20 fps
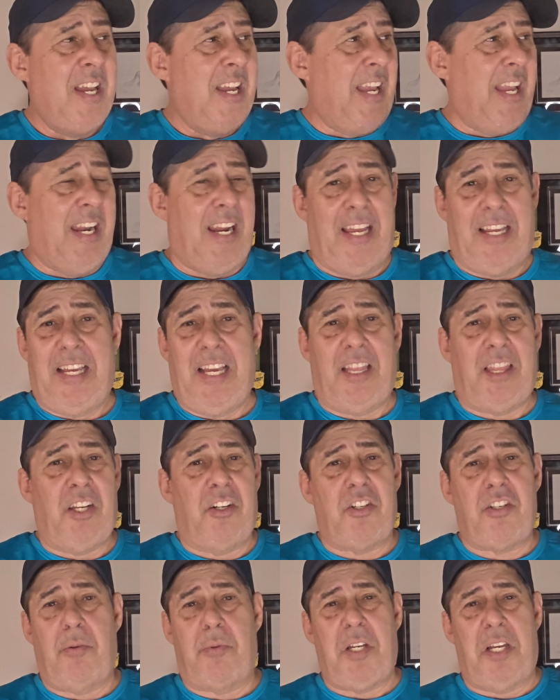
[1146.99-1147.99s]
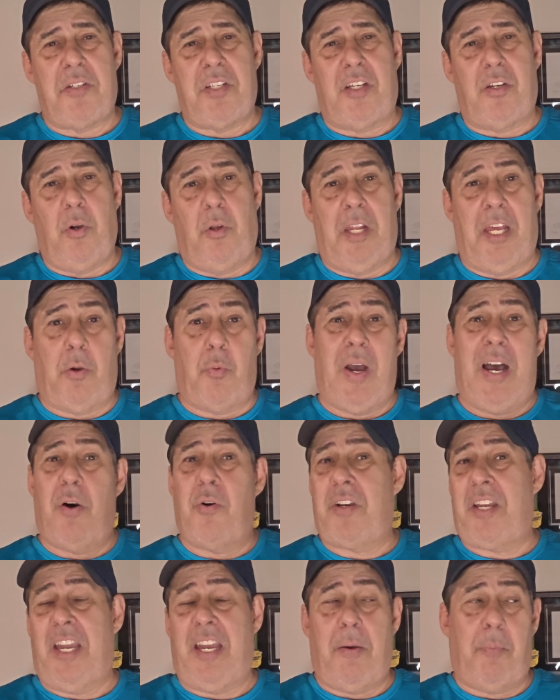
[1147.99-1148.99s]
And I get there sometimes and go like, wow,
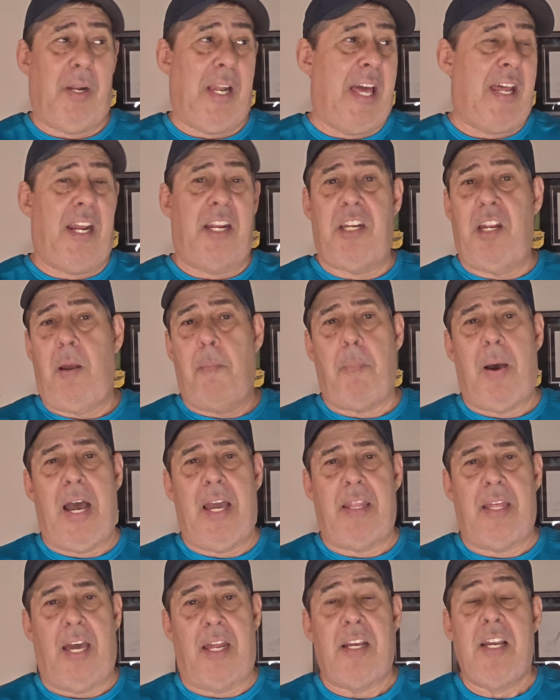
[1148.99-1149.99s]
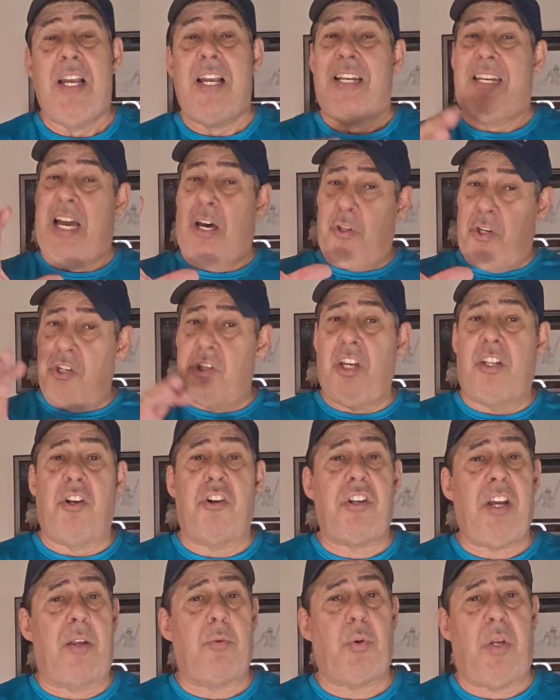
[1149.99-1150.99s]
okay, I'm glad I didn't buy that. Now there's
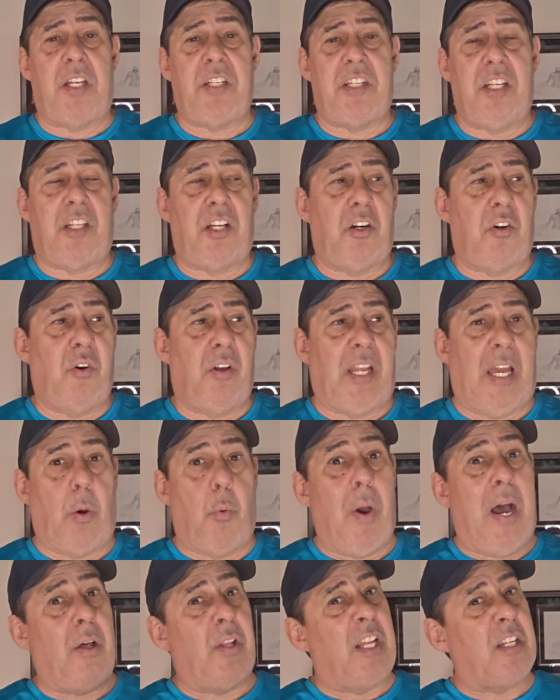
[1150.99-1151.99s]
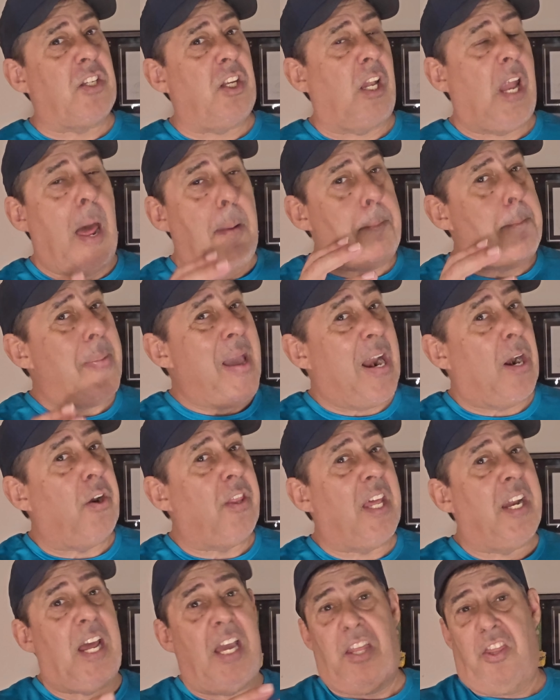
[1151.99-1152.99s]
other times when I sit there going like, wow, that's a lot better
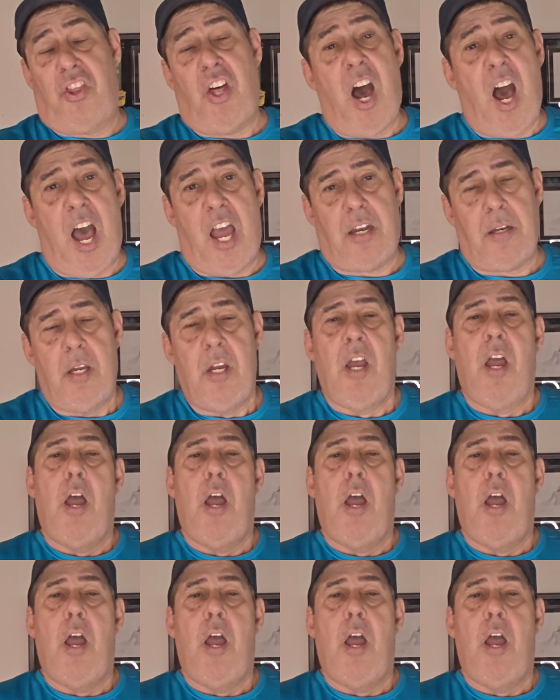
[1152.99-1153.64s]
than I thought.